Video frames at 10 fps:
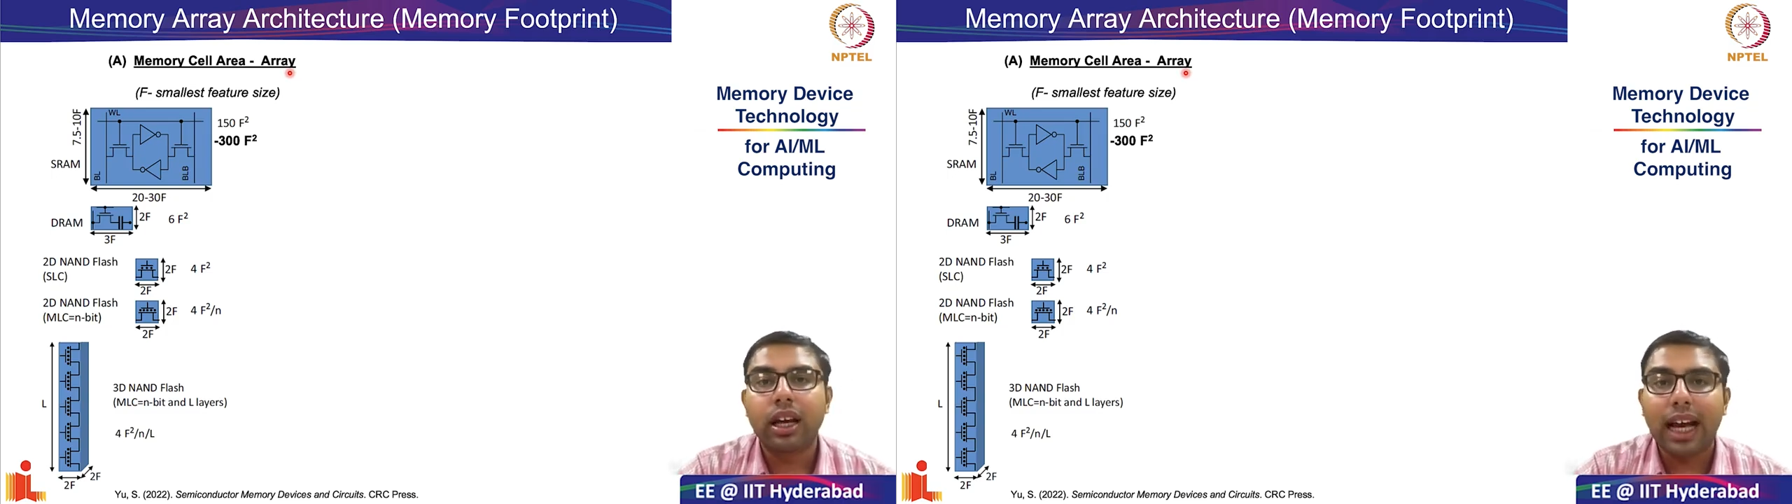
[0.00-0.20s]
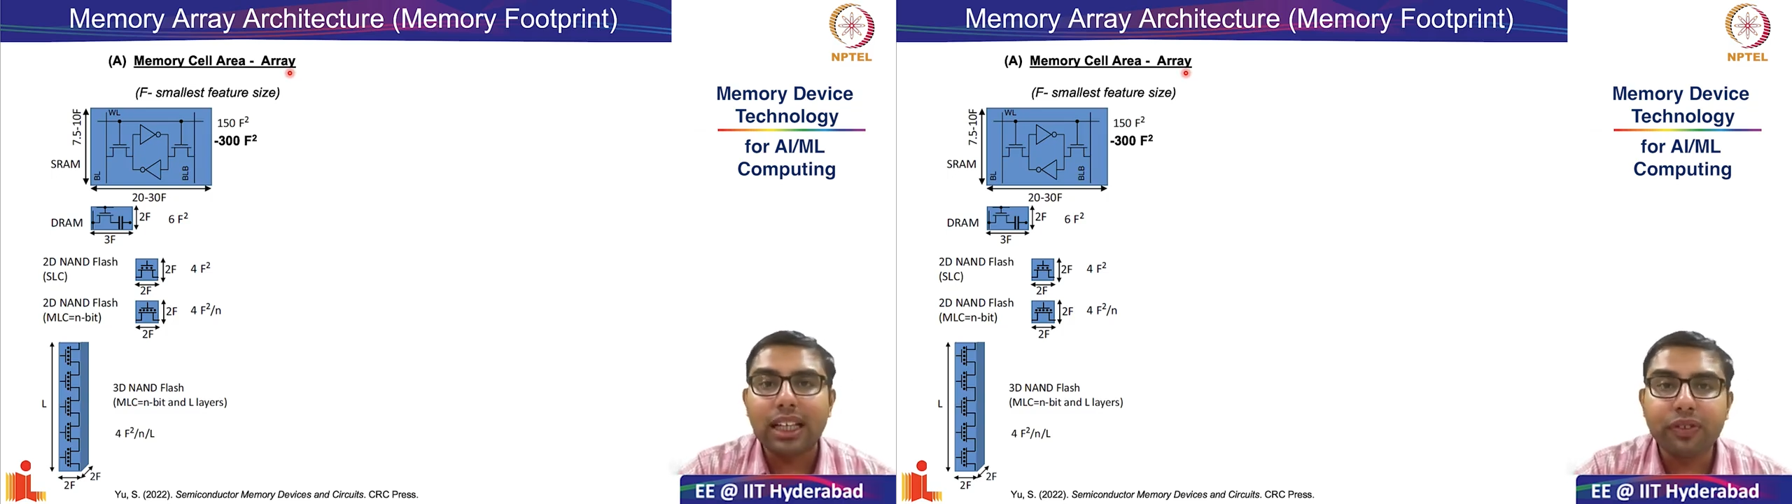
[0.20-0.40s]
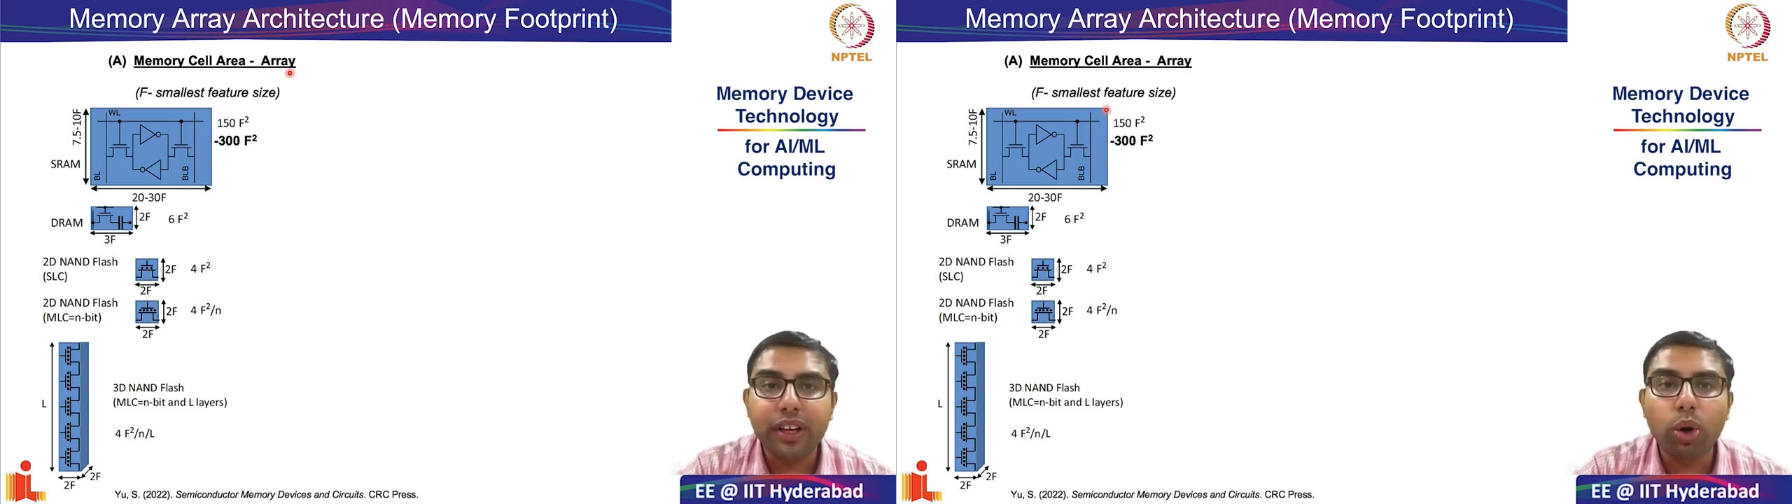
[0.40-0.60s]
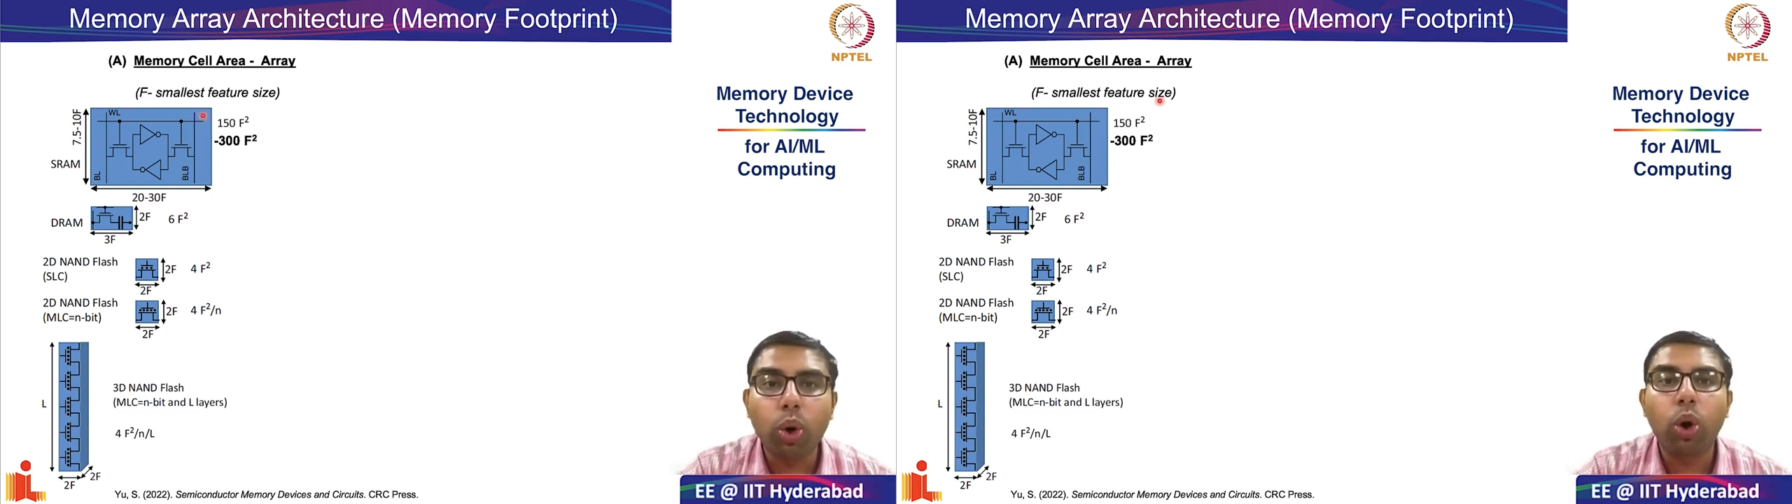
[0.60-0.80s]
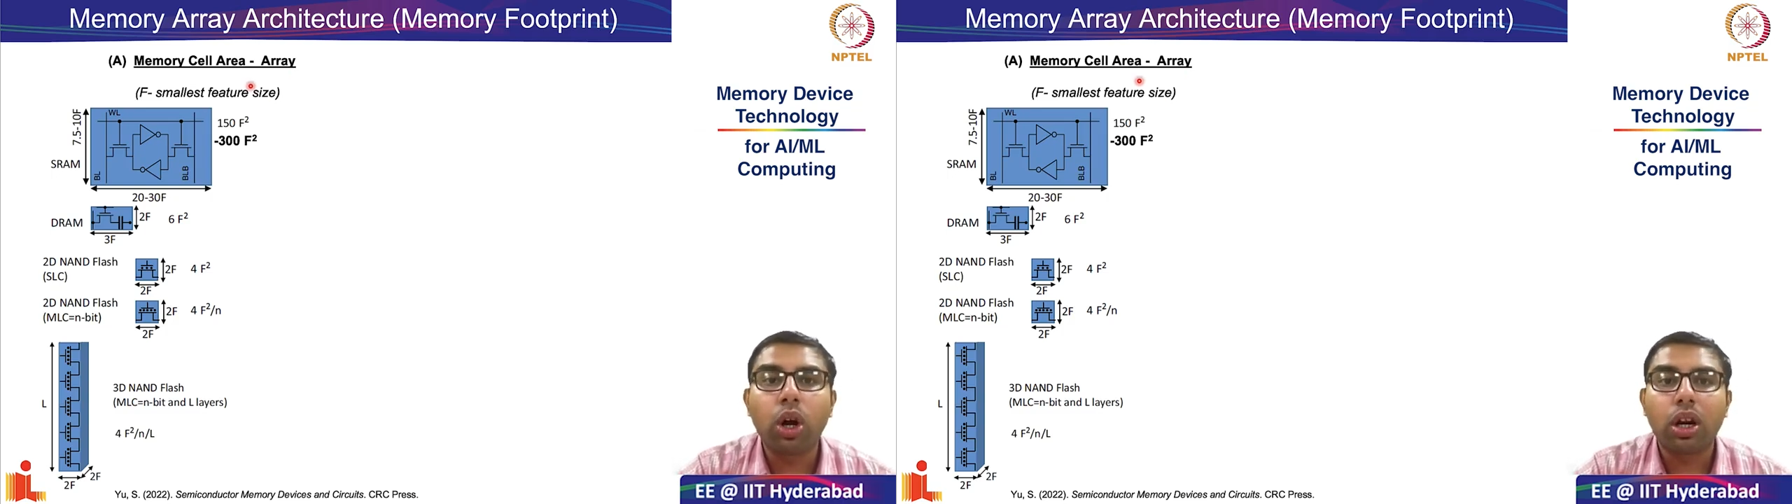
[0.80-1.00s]
as we
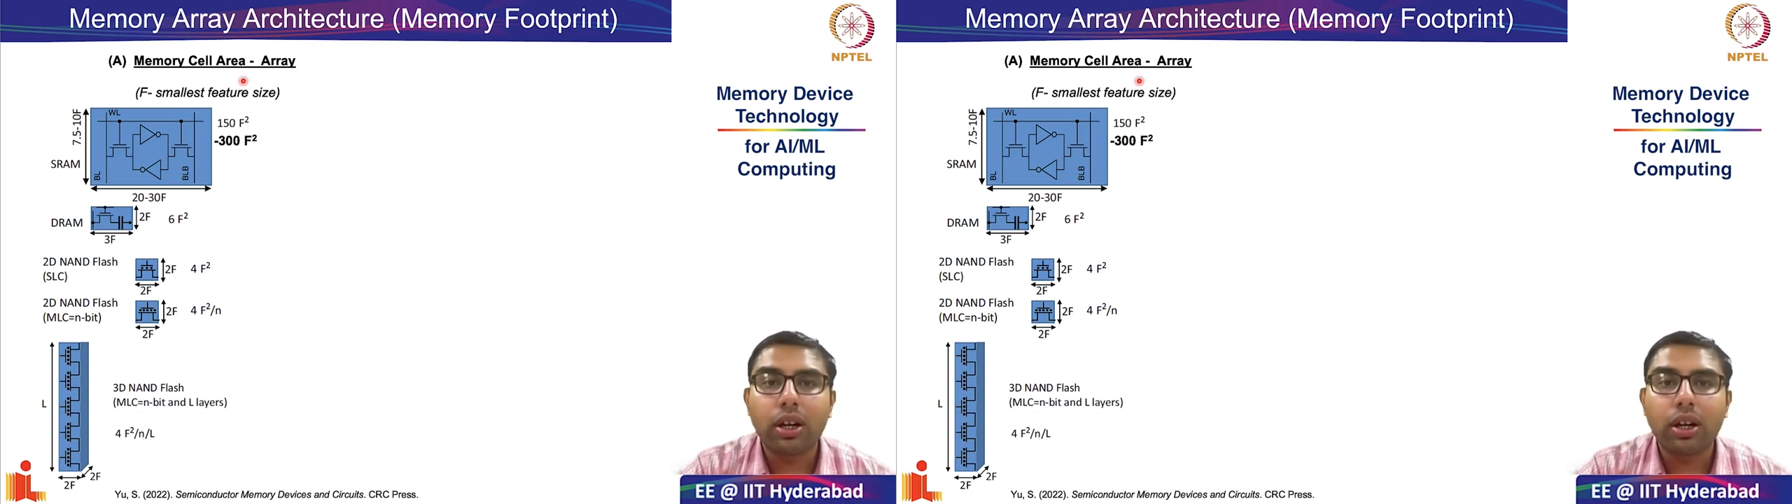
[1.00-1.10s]
go